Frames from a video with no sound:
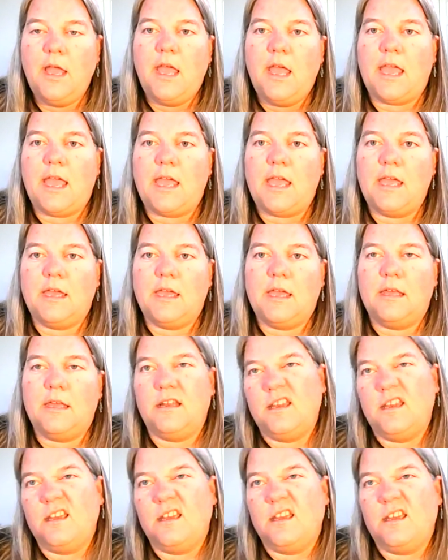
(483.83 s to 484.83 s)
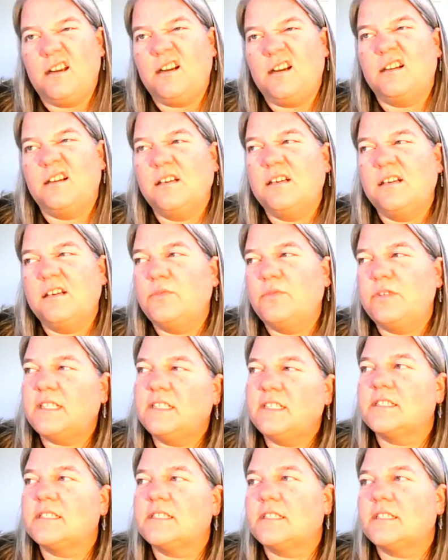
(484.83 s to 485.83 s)
And one thing
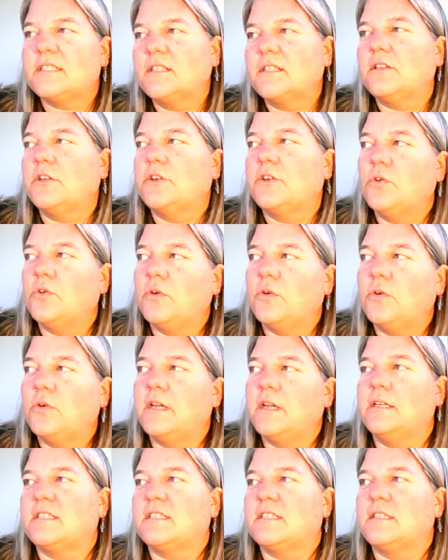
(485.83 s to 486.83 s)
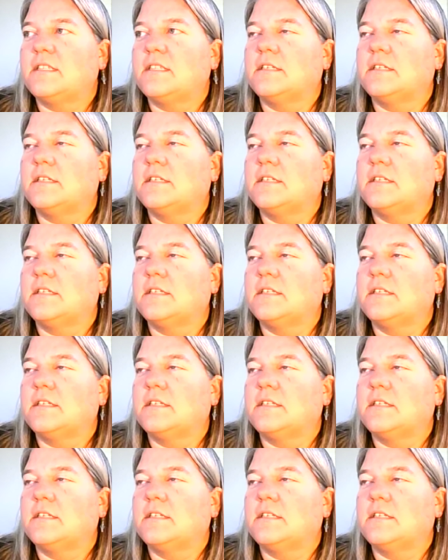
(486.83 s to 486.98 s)
that's a little annoying is